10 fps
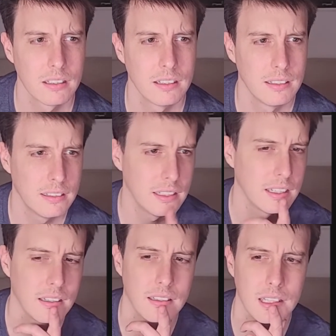Gonna
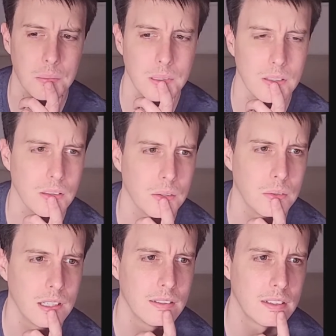dig deep into the
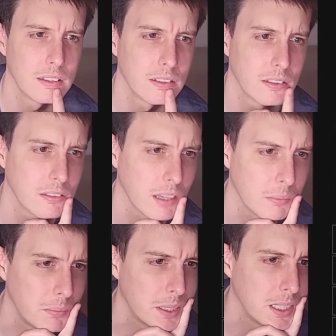recesses of
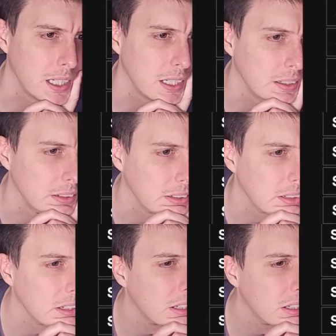our mind.